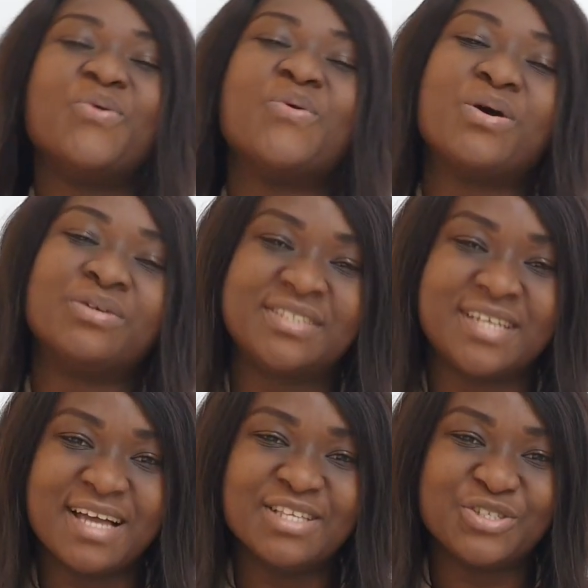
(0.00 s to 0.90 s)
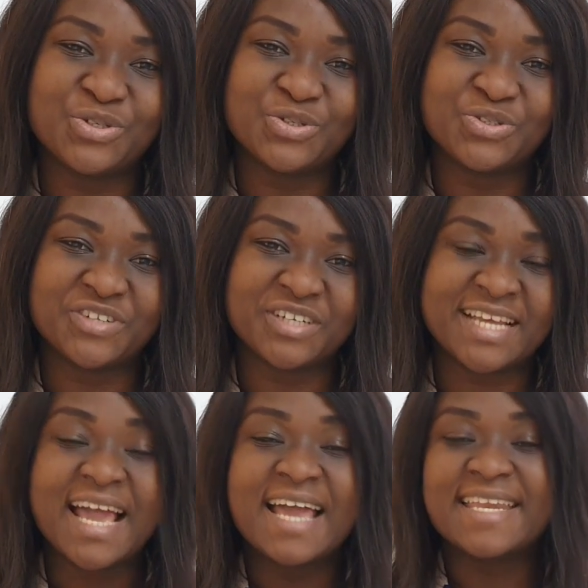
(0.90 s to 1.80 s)
Well done,
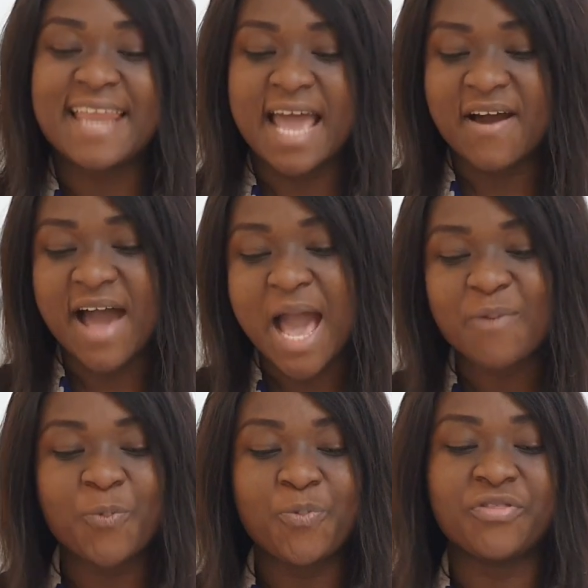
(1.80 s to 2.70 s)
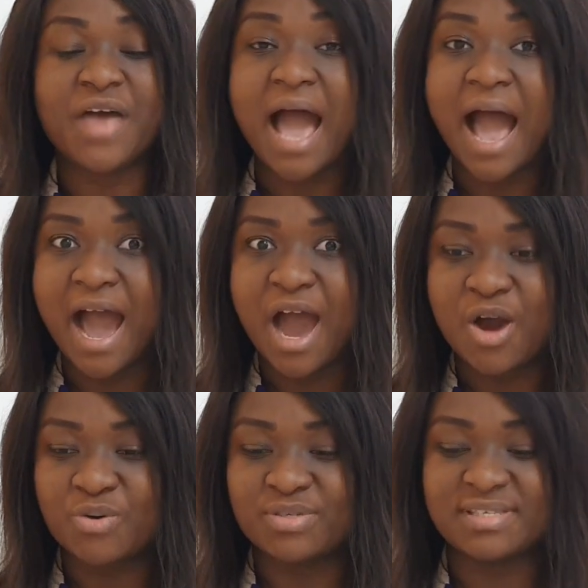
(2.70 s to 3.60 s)
children. Now, I will put the
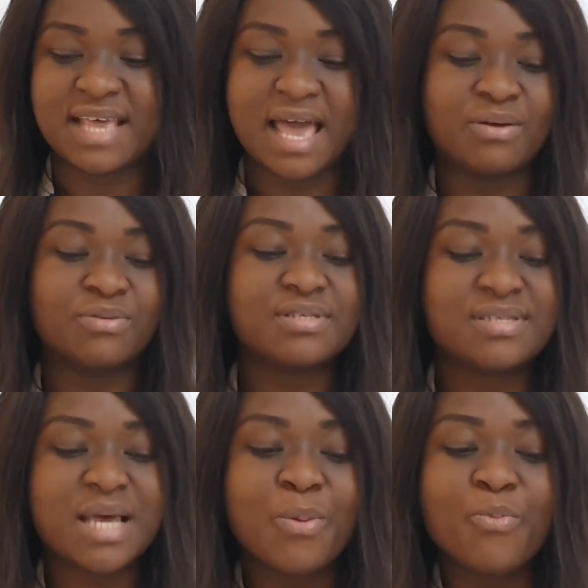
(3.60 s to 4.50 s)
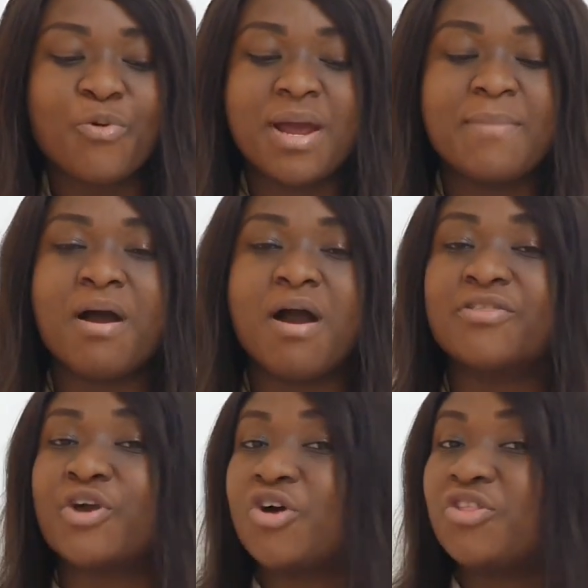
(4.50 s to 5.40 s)
ow sound somewhere
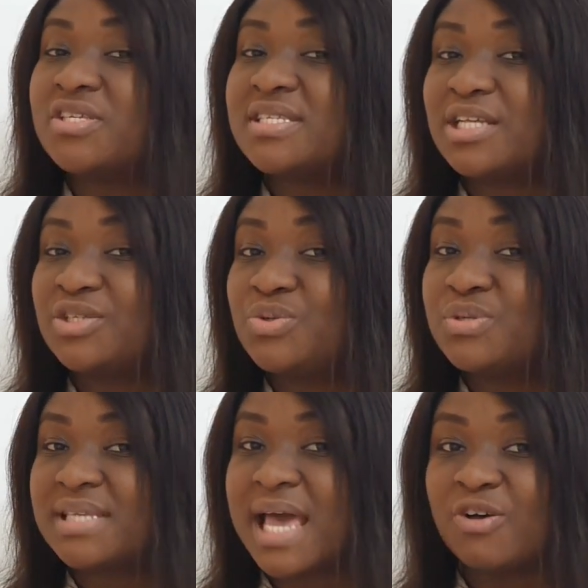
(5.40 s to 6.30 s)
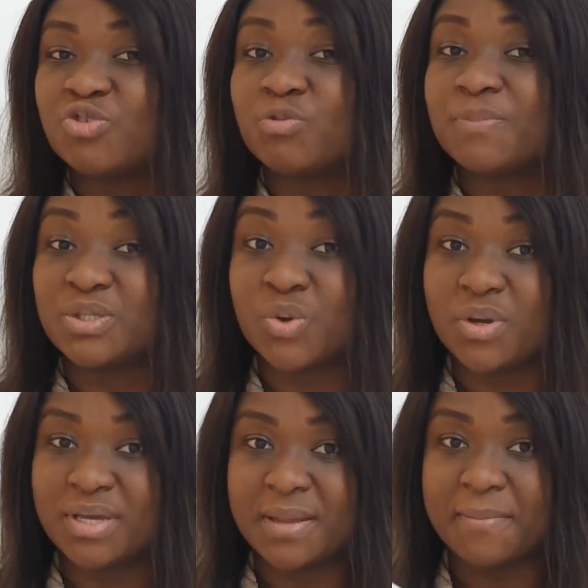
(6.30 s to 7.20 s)
among the other set 2 sounds we've been
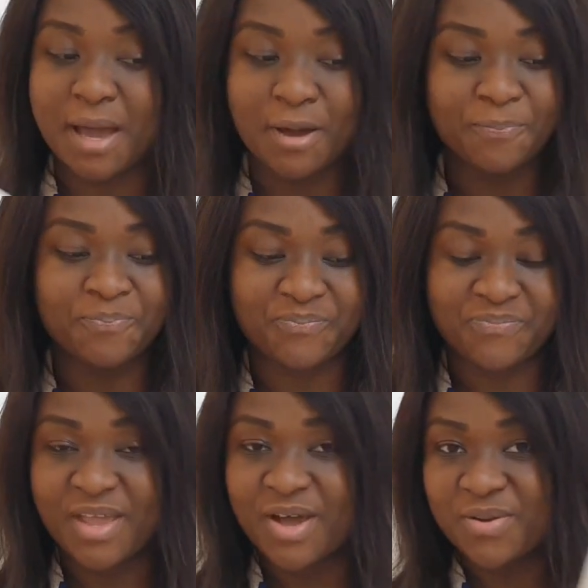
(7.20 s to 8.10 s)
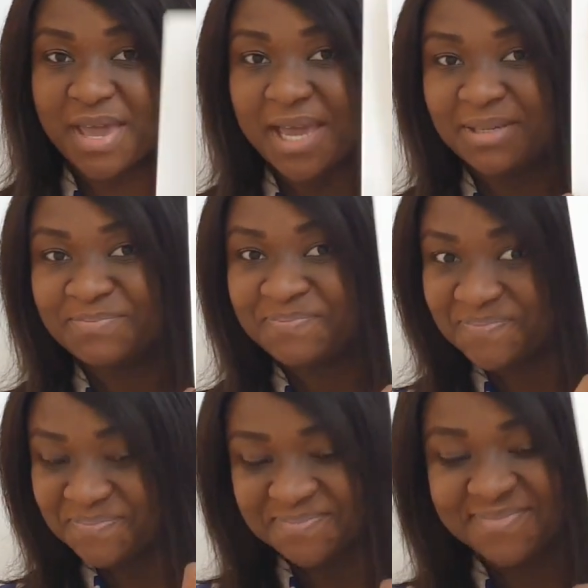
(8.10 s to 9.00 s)
talking about, okay?
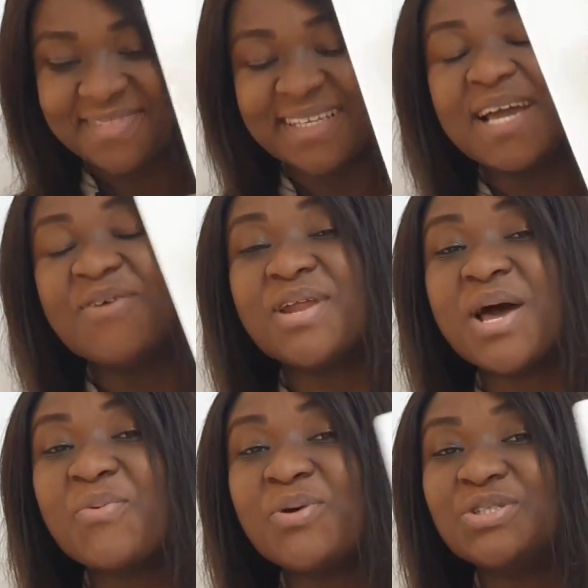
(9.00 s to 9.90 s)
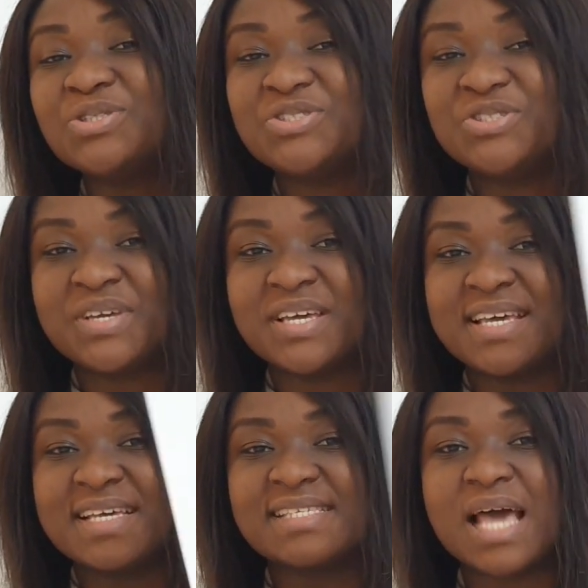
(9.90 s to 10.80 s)
And what I want you to do
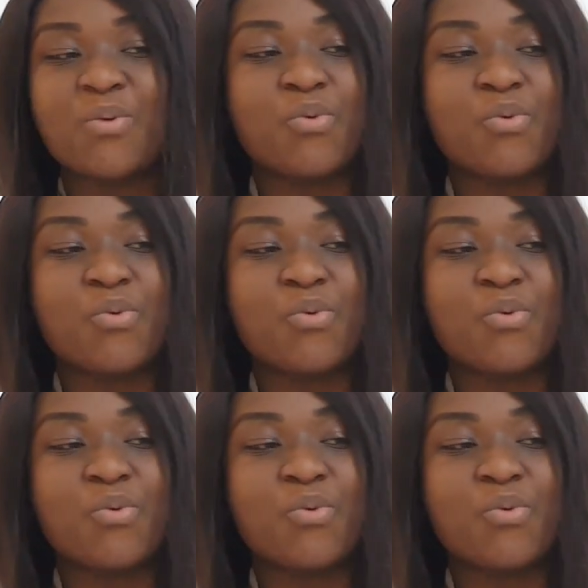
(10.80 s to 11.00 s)
is, I